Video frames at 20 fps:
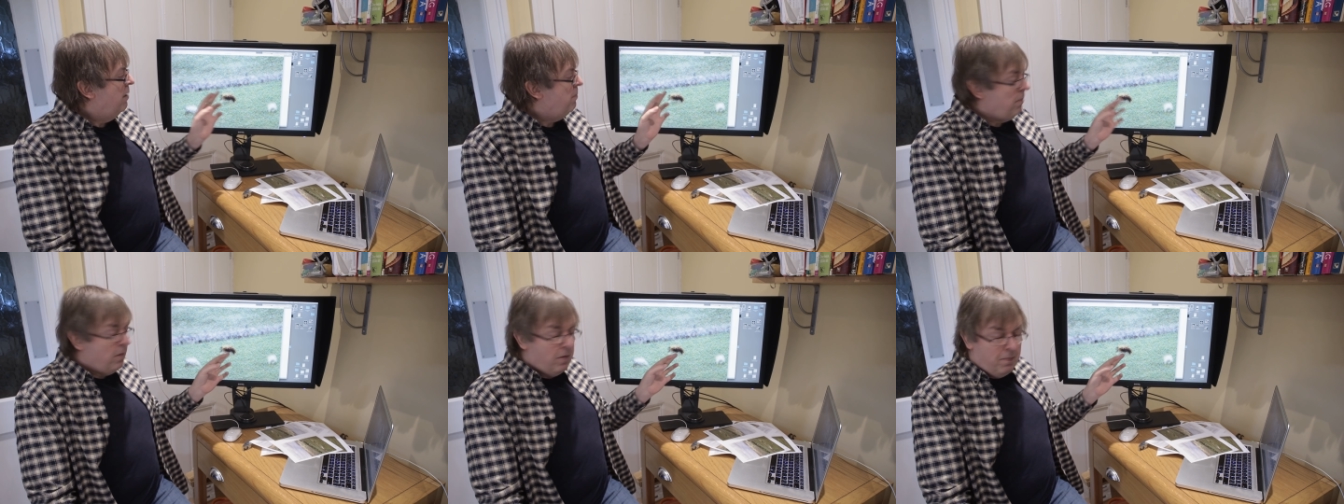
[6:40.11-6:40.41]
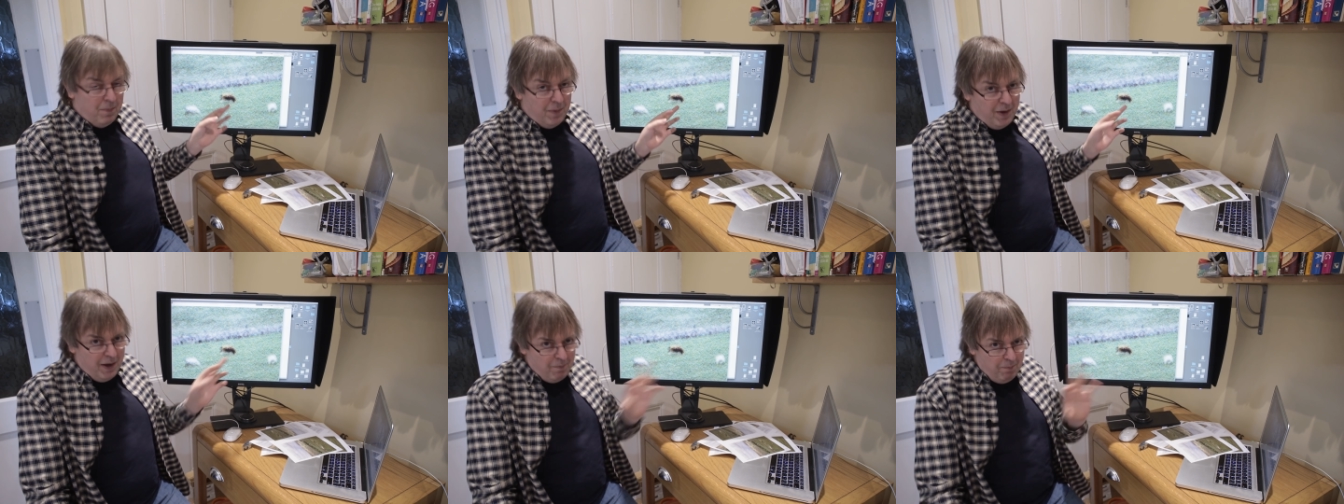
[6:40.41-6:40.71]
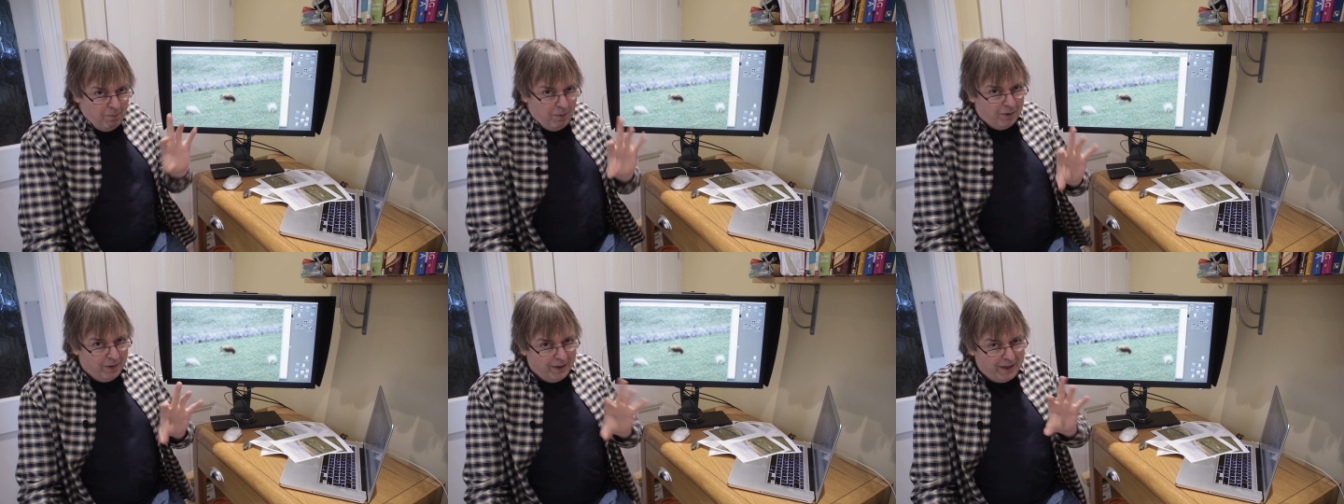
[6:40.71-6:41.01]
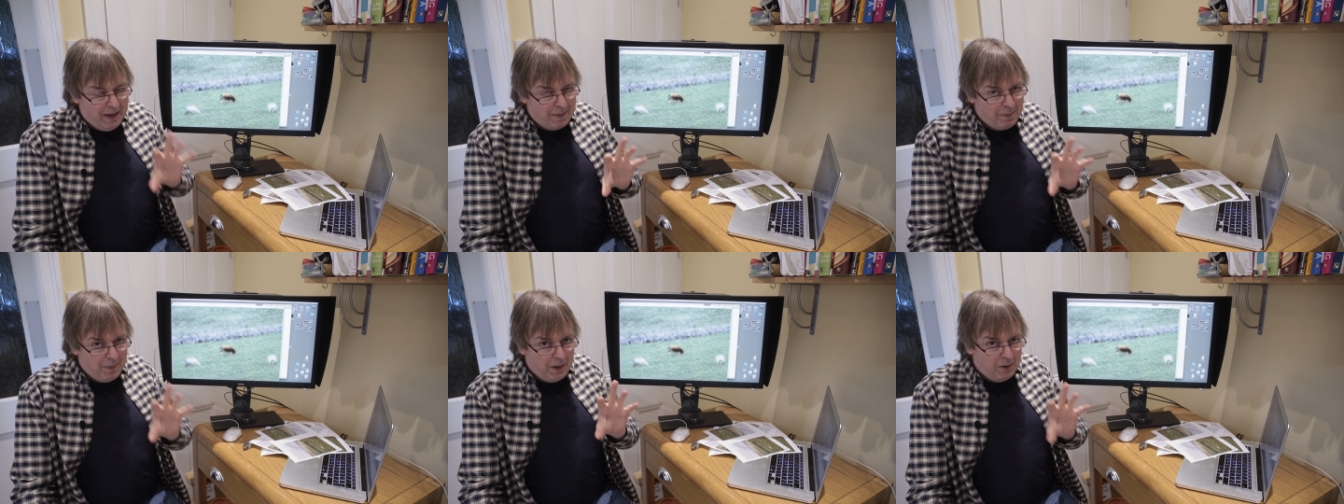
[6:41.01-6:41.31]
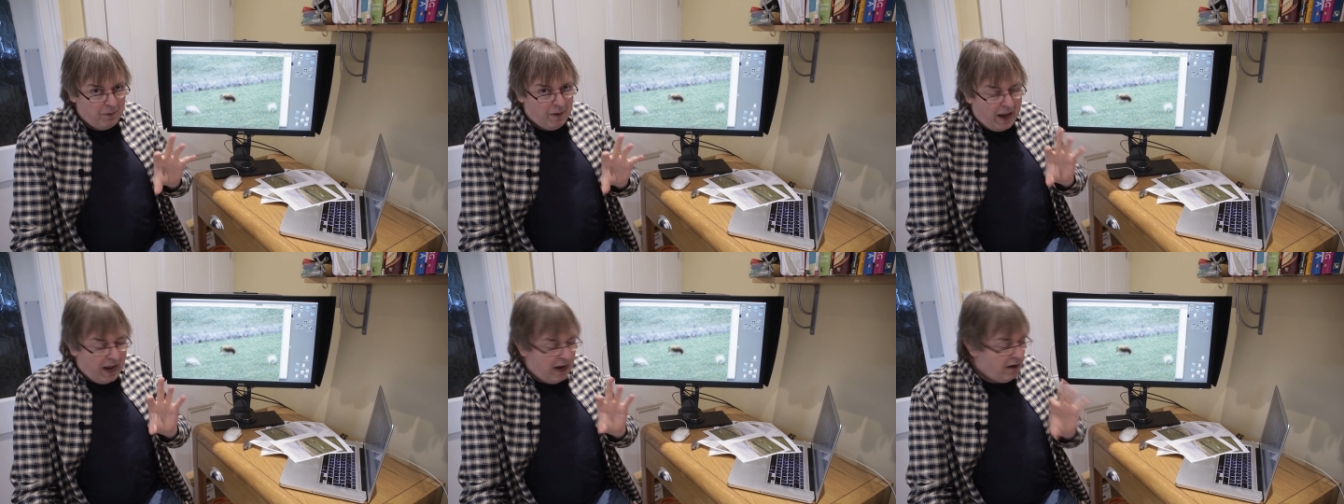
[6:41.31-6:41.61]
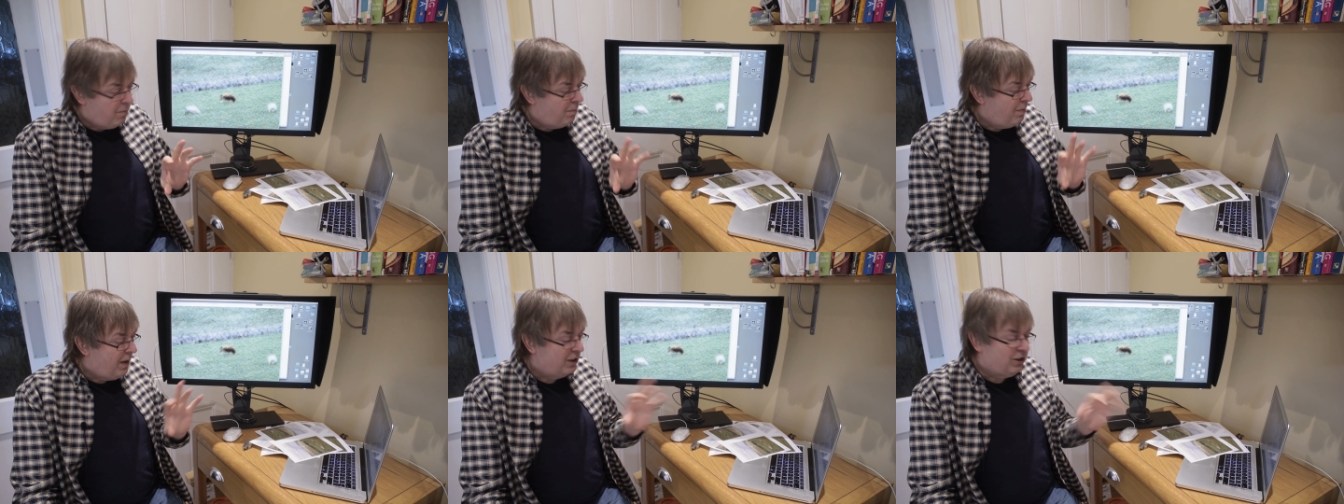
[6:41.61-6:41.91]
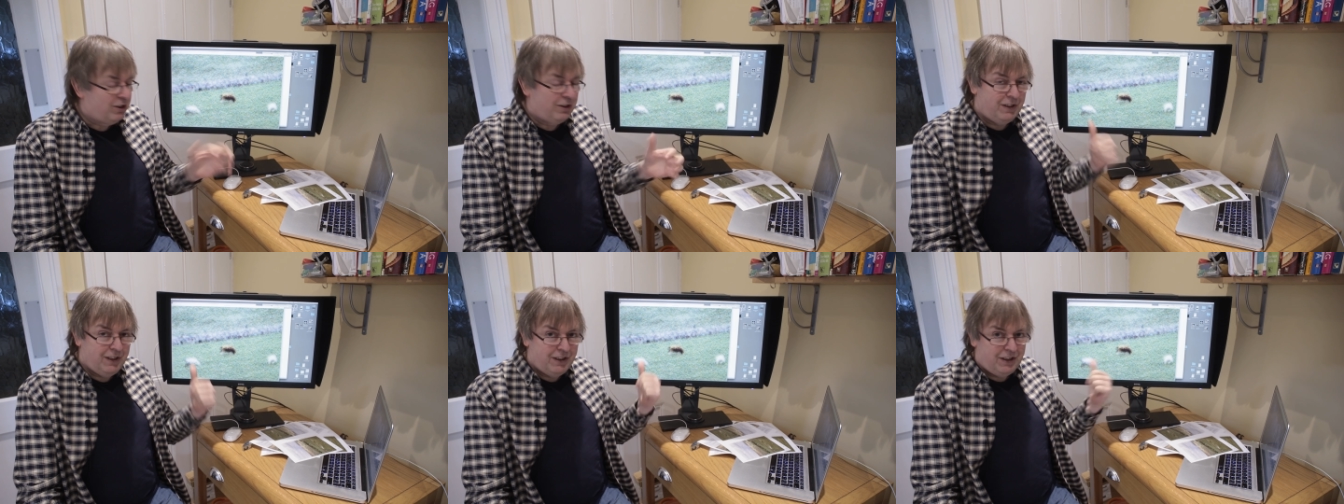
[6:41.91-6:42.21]
Remember again though how
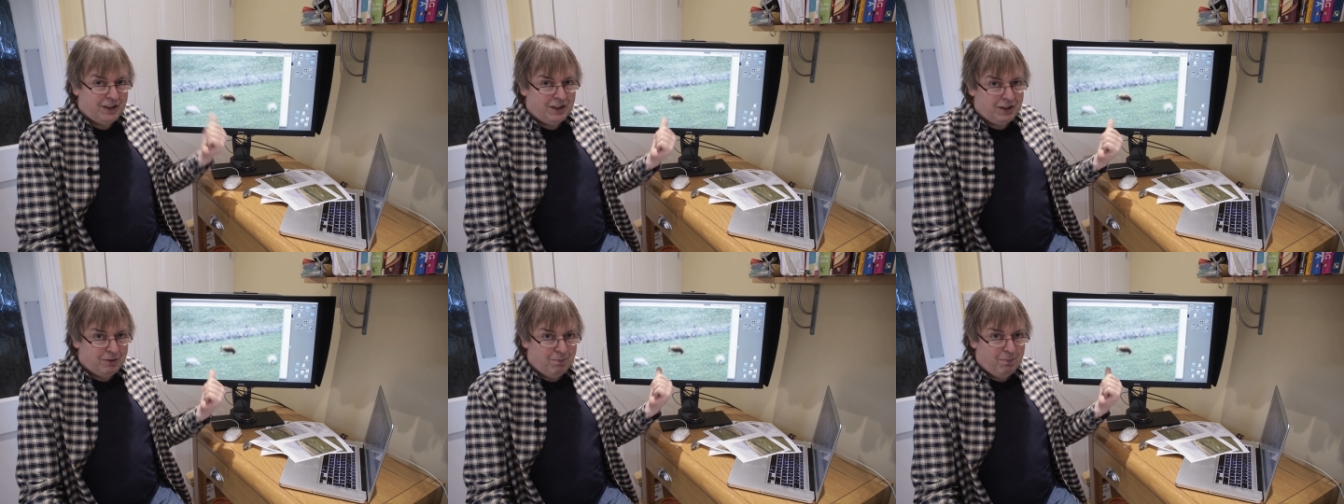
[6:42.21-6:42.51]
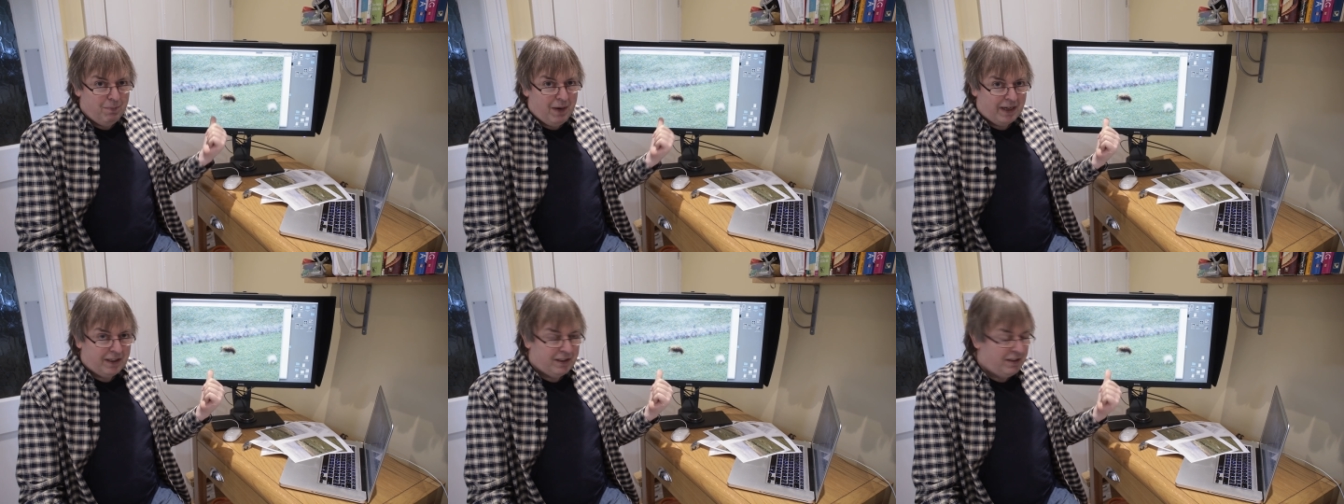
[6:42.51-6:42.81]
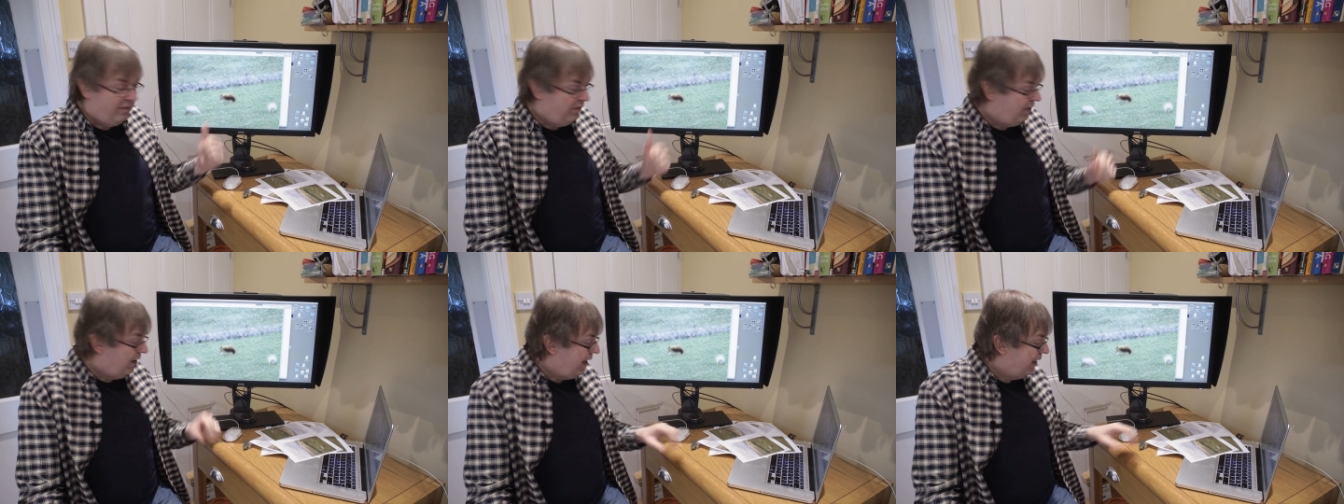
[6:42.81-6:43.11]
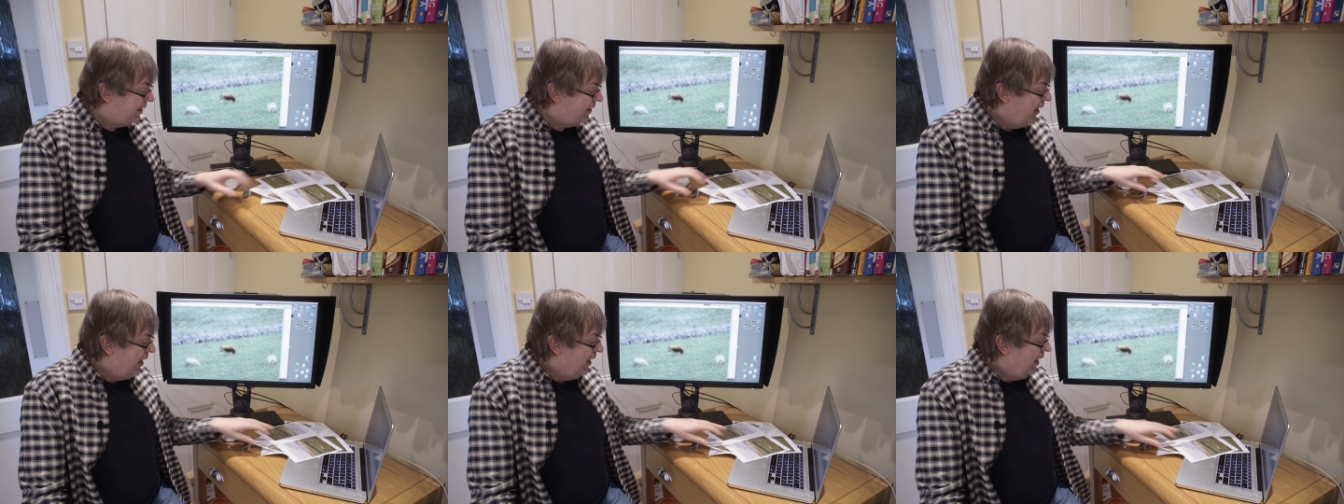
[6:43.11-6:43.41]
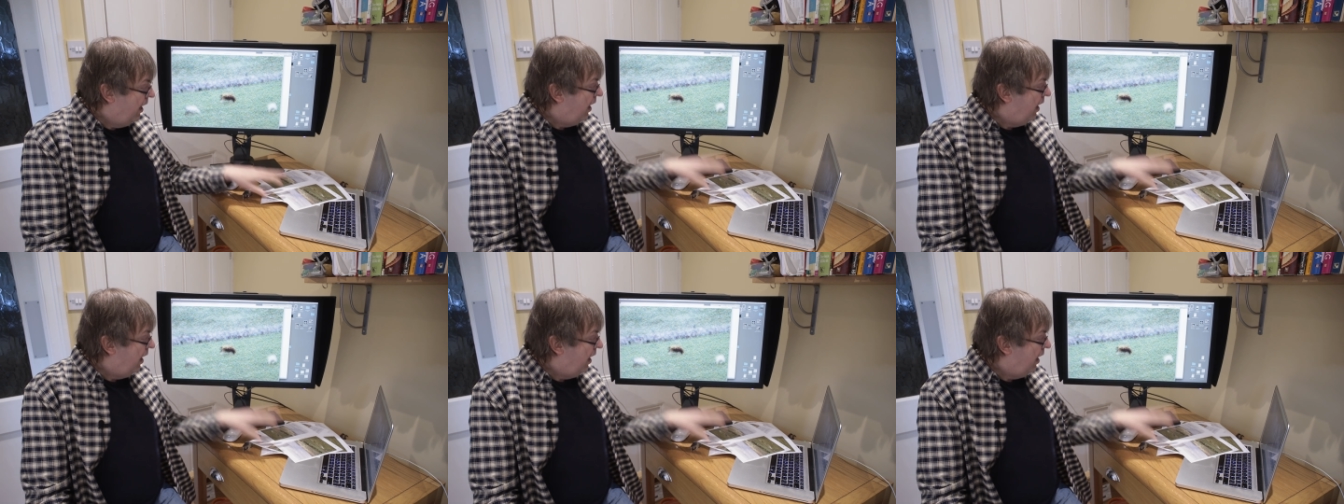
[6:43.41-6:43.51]
much this is magnified.